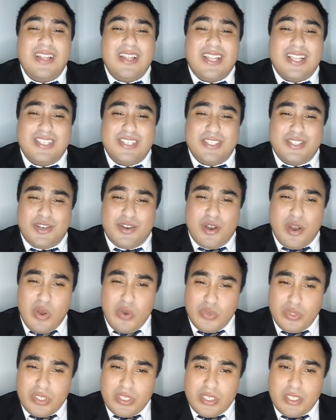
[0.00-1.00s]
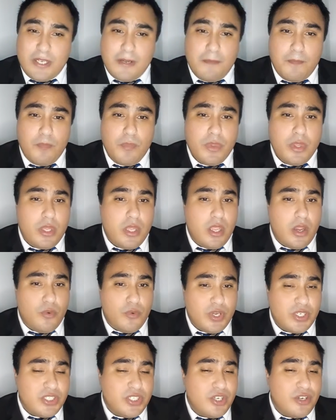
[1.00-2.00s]
This is your host, the
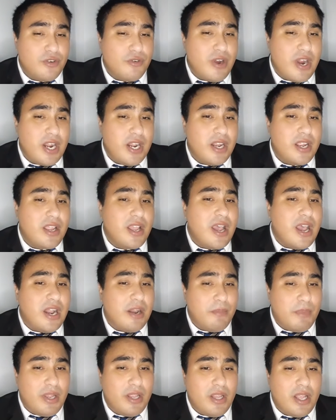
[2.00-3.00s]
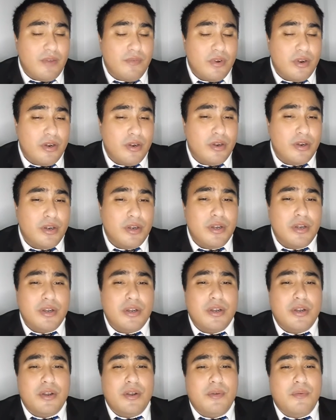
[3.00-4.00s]
aristocratic anime lover,
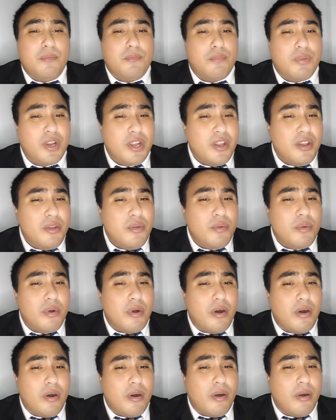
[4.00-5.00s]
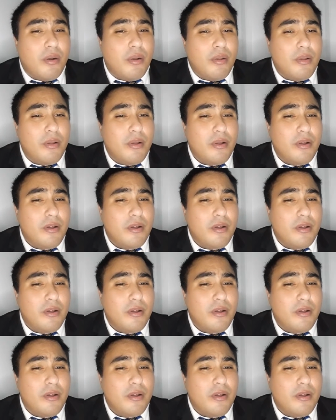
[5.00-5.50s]
bringing you all